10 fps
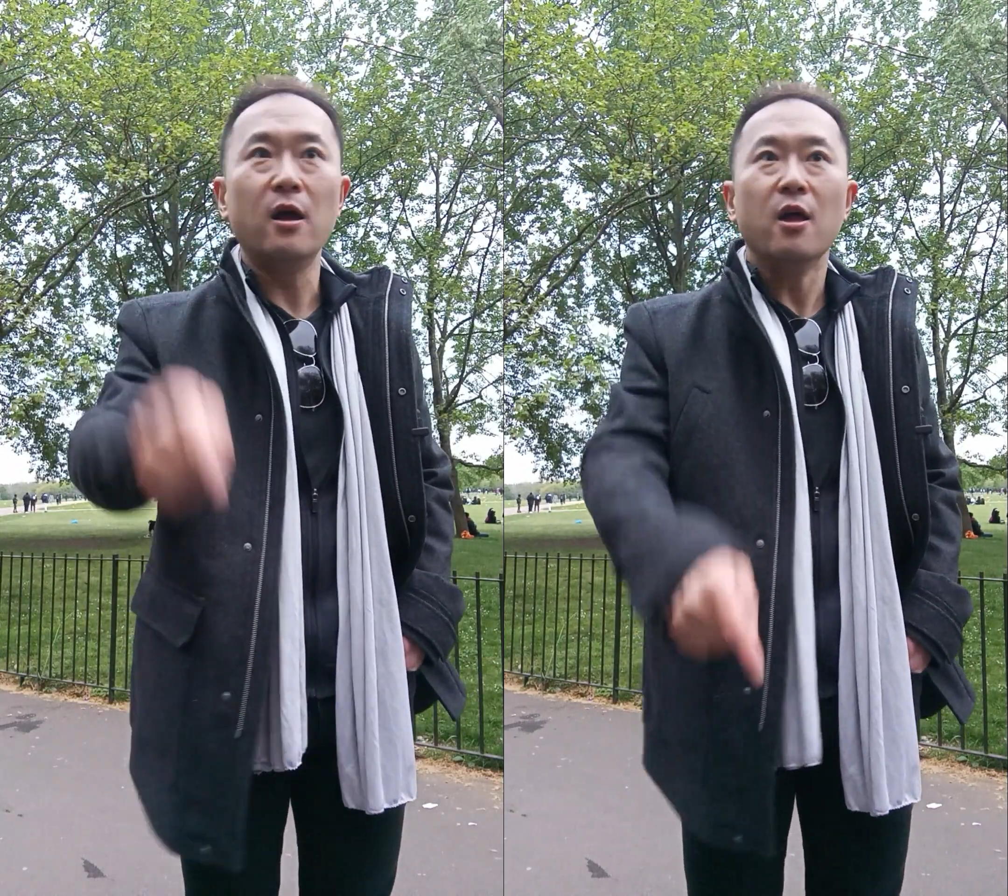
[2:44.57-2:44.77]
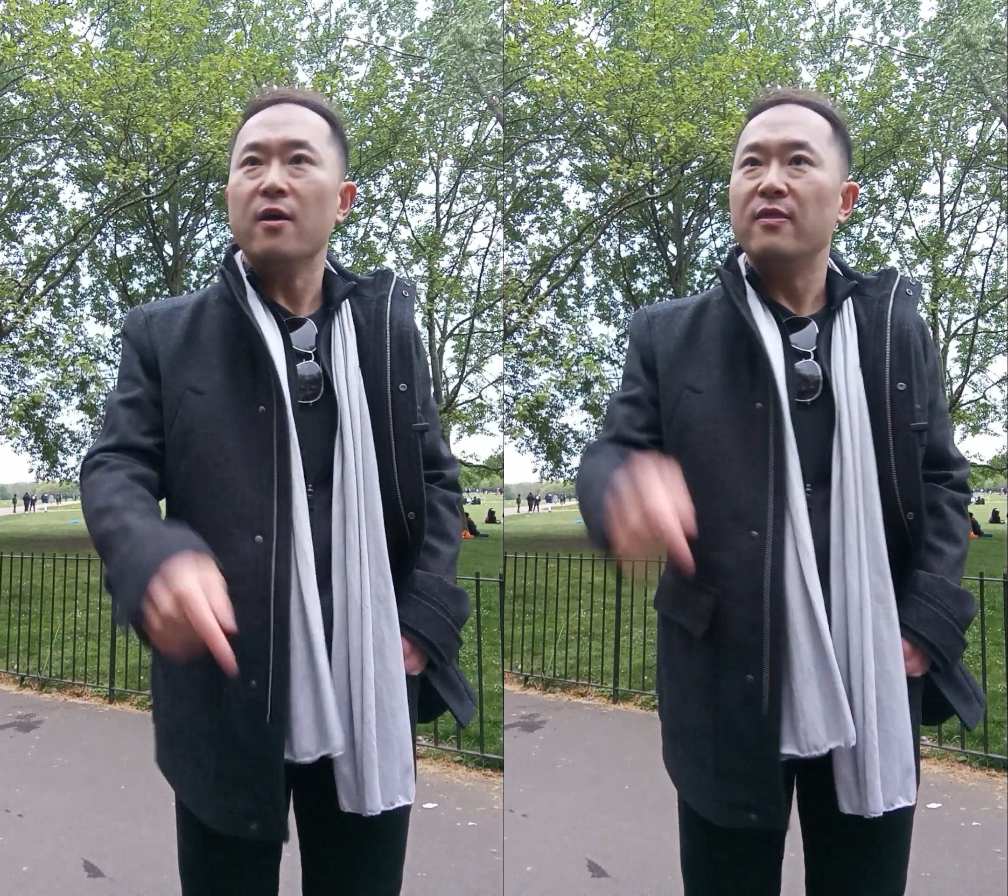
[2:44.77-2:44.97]

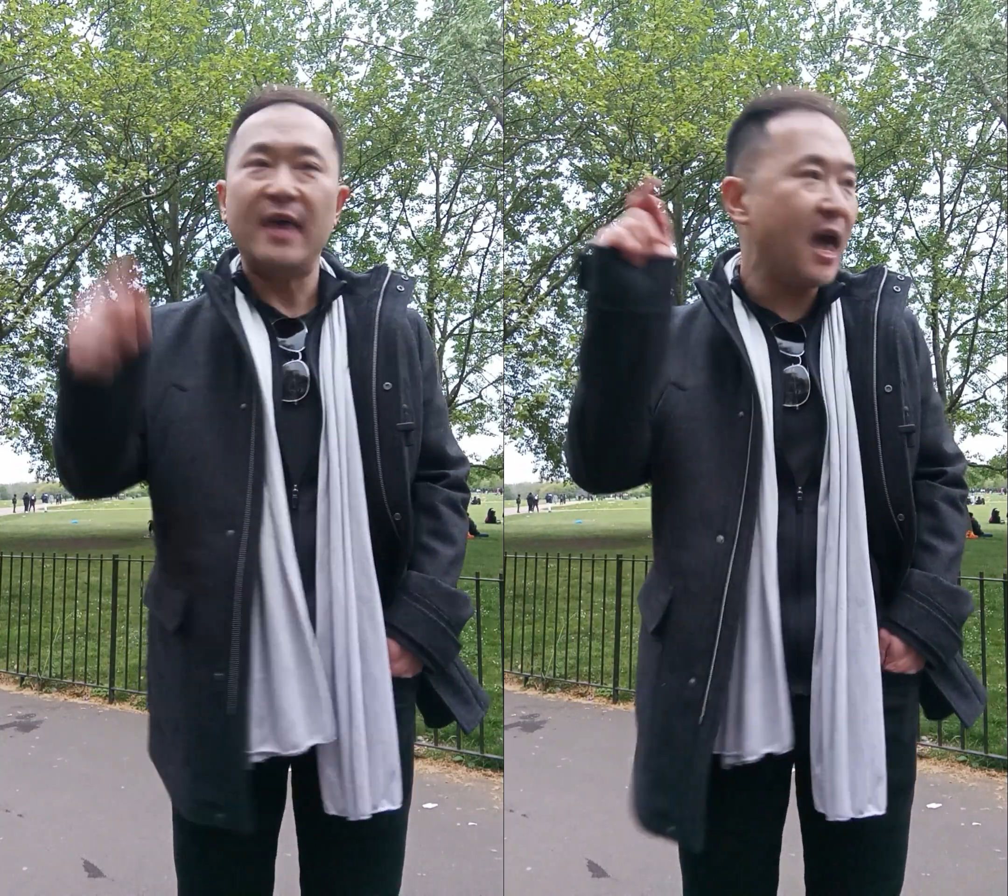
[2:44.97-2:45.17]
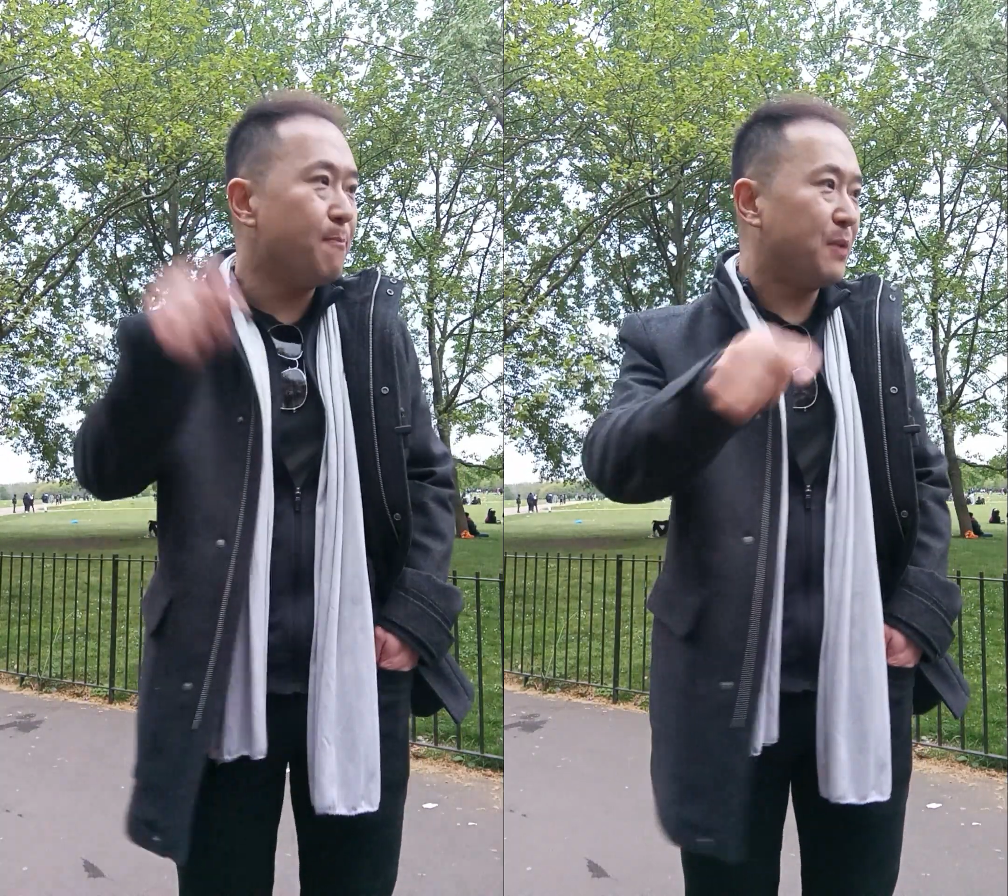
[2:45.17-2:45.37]
They
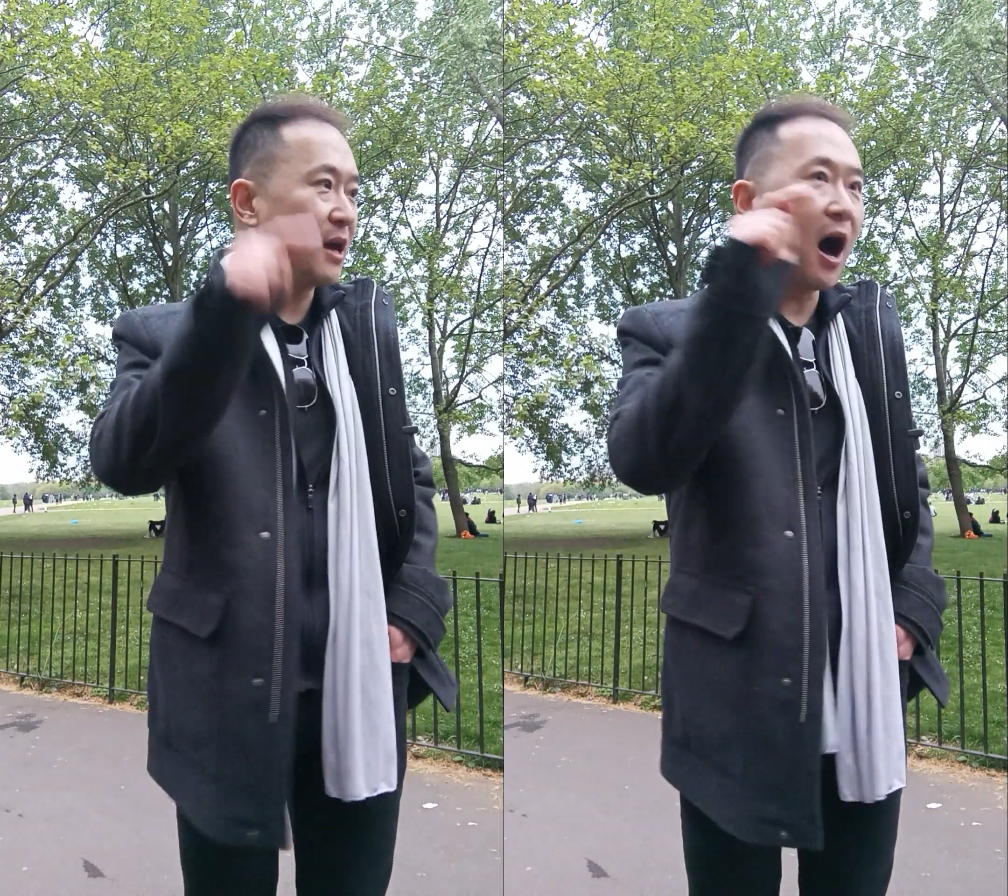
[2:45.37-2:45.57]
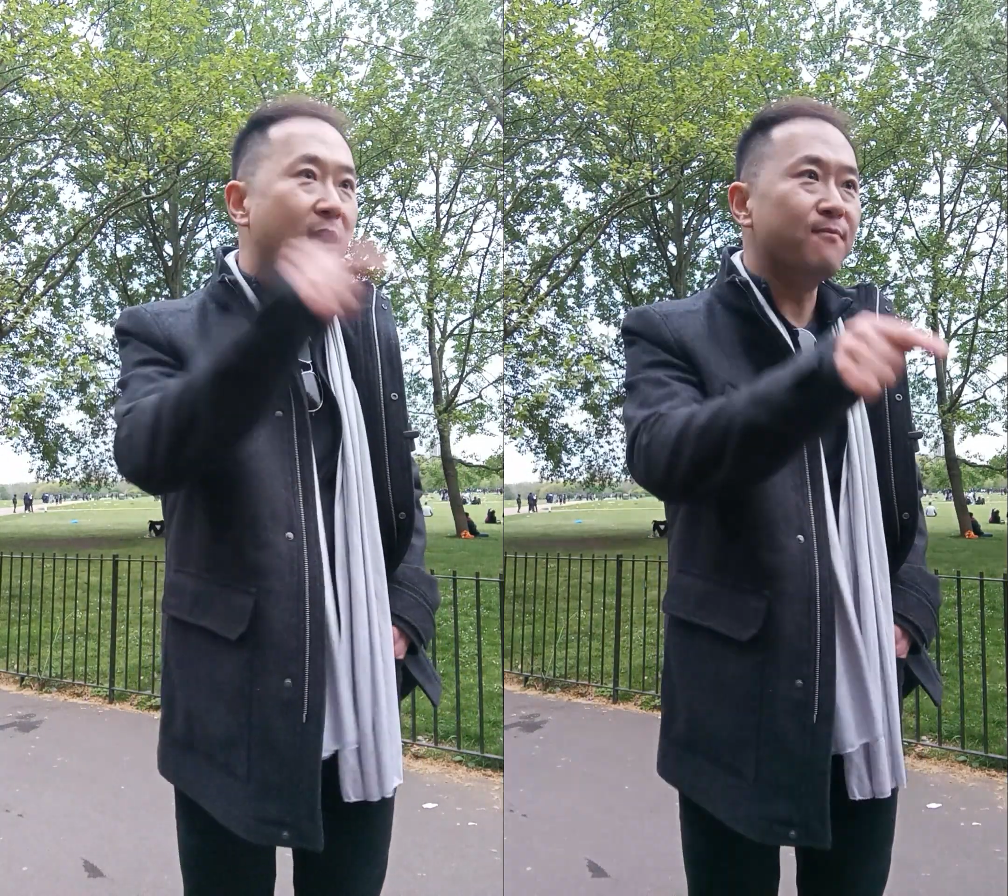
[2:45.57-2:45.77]

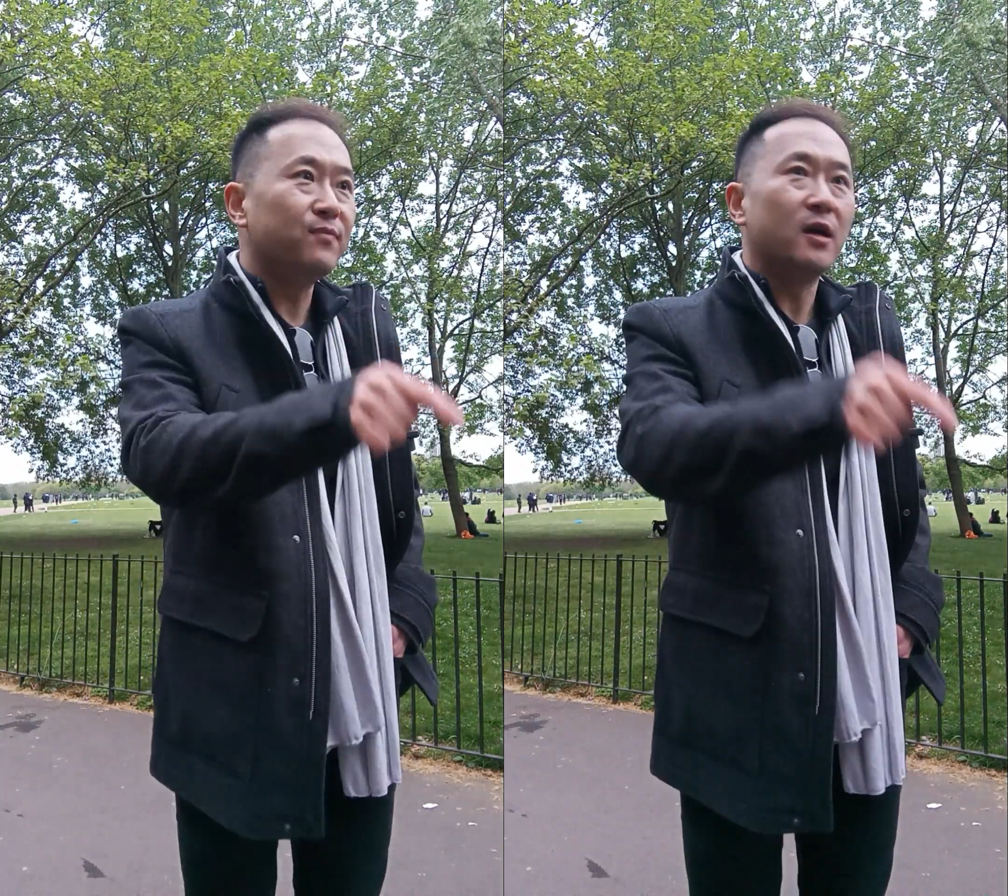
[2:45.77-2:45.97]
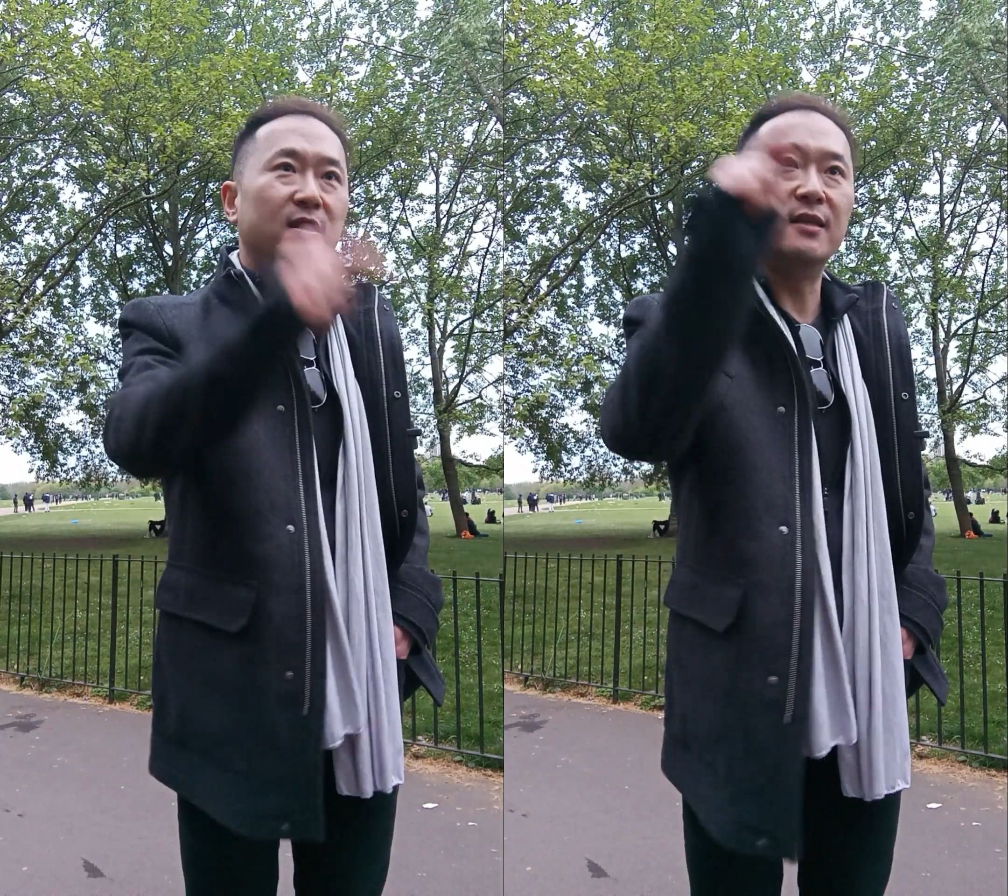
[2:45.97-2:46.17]
become
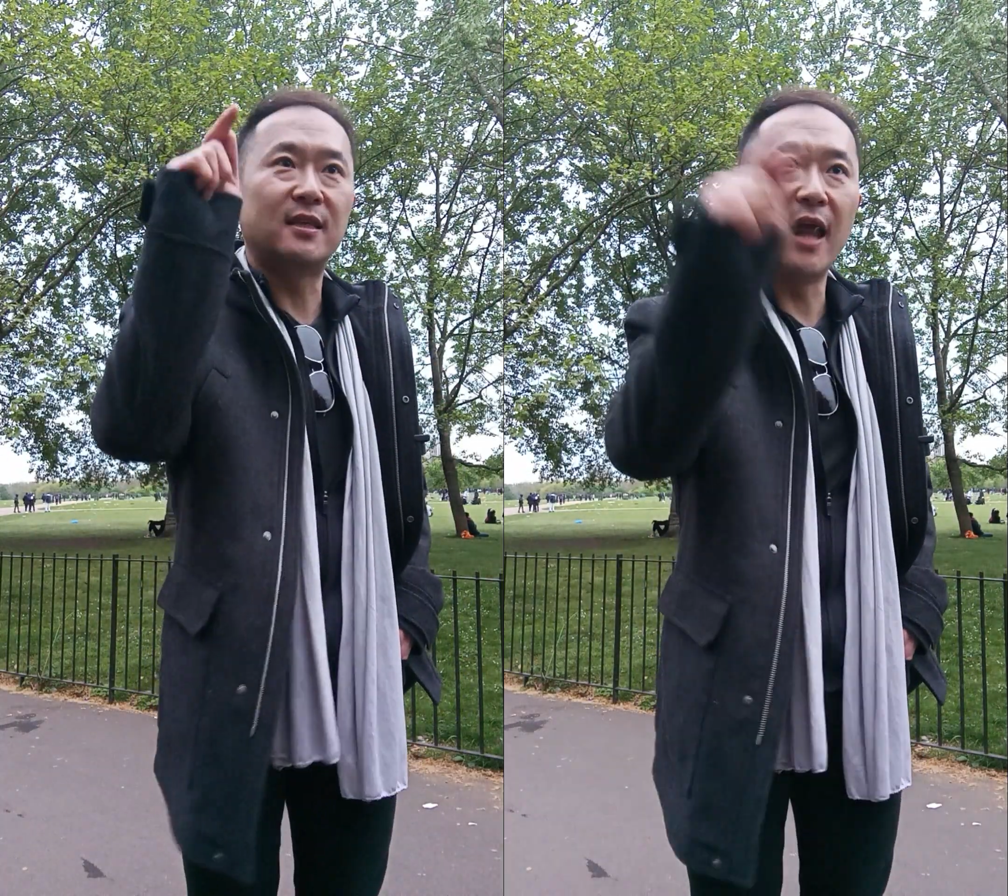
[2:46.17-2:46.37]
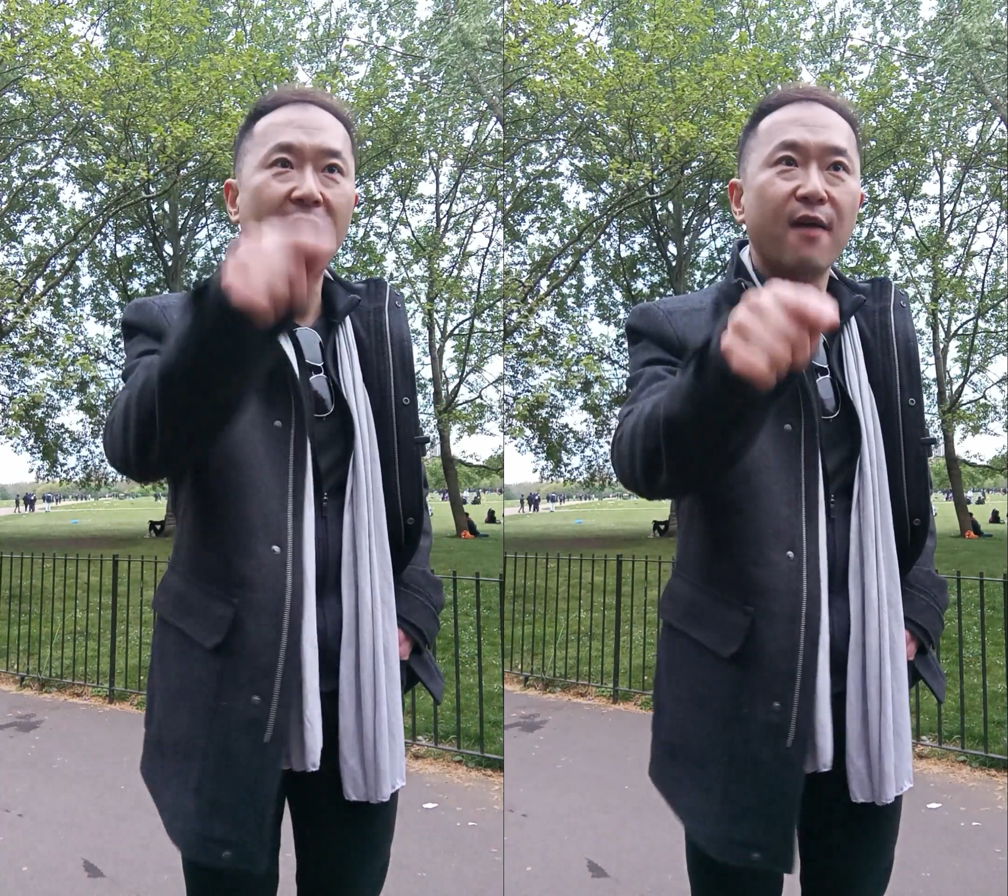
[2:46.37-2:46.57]
the slave